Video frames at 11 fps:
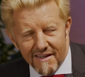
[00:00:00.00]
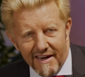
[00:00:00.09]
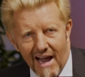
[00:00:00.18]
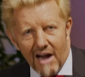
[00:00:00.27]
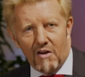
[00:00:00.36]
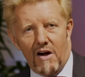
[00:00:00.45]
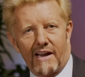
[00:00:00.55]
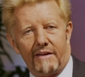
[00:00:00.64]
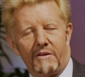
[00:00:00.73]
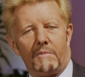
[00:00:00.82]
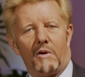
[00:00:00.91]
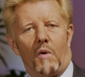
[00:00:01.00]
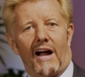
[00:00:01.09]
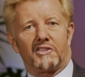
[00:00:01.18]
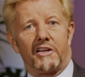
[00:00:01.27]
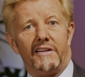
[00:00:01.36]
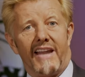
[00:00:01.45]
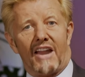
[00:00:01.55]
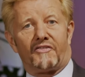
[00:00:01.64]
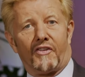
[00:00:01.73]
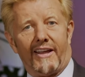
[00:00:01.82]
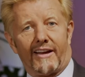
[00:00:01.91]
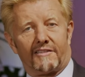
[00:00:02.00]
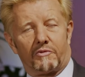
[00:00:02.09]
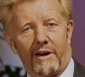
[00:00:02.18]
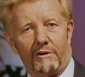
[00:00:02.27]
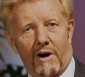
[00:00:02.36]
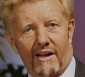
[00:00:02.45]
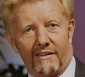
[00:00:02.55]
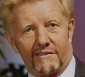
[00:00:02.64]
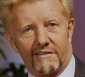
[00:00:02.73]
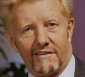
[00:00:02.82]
And how long have you been watching Netflix reruns?